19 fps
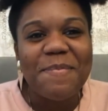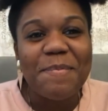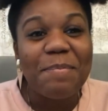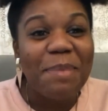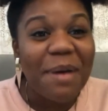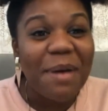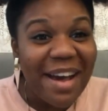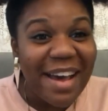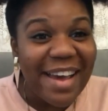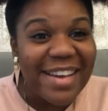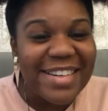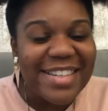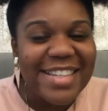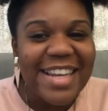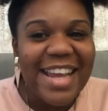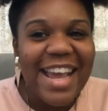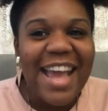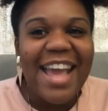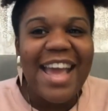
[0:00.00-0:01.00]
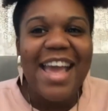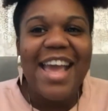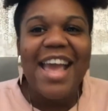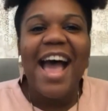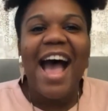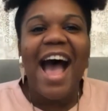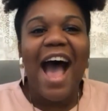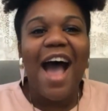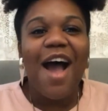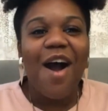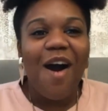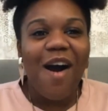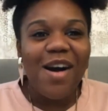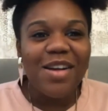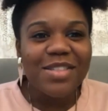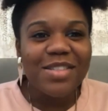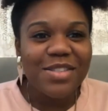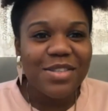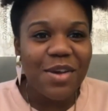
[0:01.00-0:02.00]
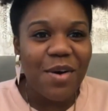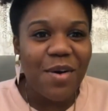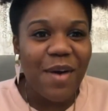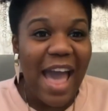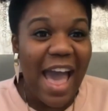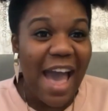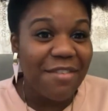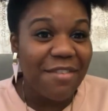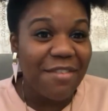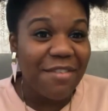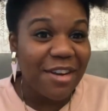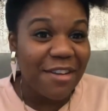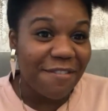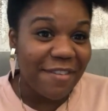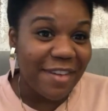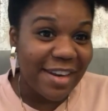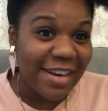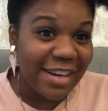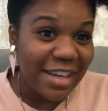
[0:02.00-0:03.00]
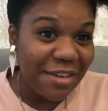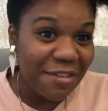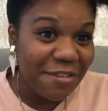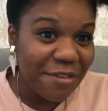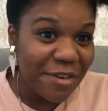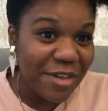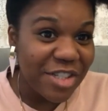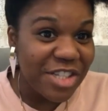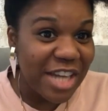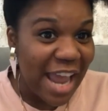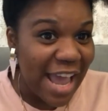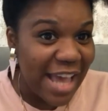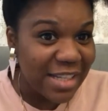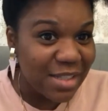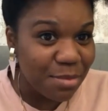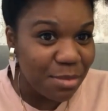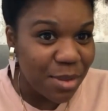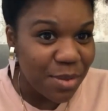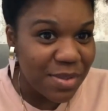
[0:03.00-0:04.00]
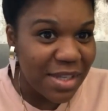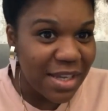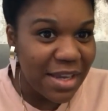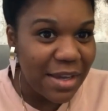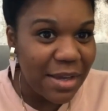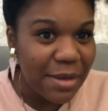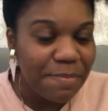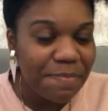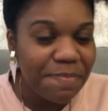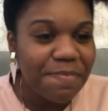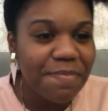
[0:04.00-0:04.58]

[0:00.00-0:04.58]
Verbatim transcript: but I also have an affinity for jazz music,